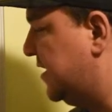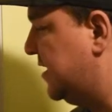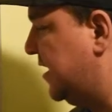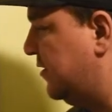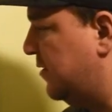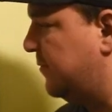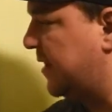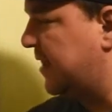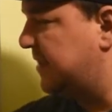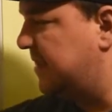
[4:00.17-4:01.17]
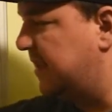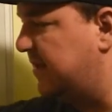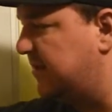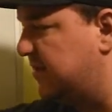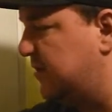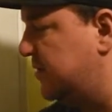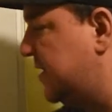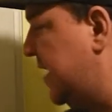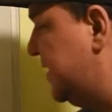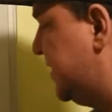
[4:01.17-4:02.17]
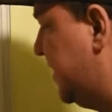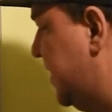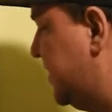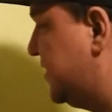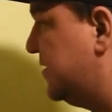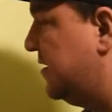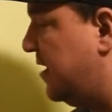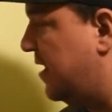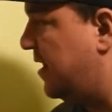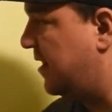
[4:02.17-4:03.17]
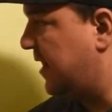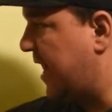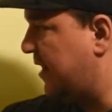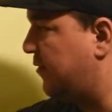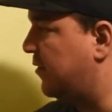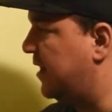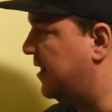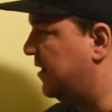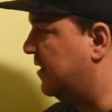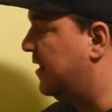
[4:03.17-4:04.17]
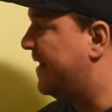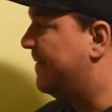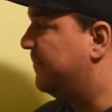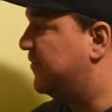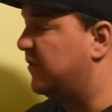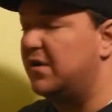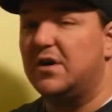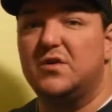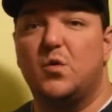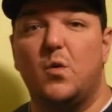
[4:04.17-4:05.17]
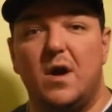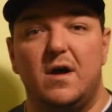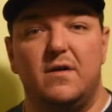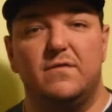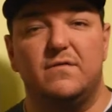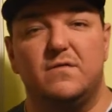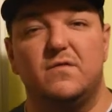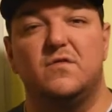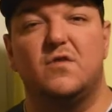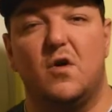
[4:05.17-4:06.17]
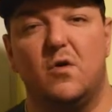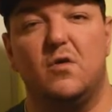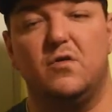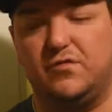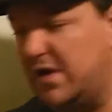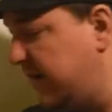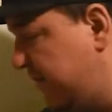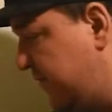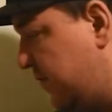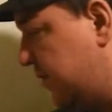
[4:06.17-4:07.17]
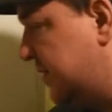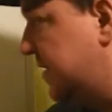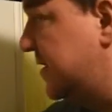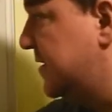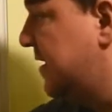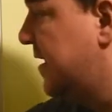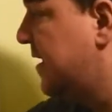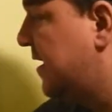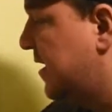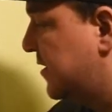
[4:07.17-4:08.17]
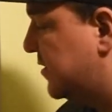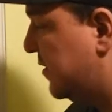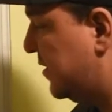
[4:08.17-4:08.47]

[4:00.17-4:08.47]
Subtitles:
continuum, like I said, there's 2 sides to each category here. So there are 12 total driving forces. So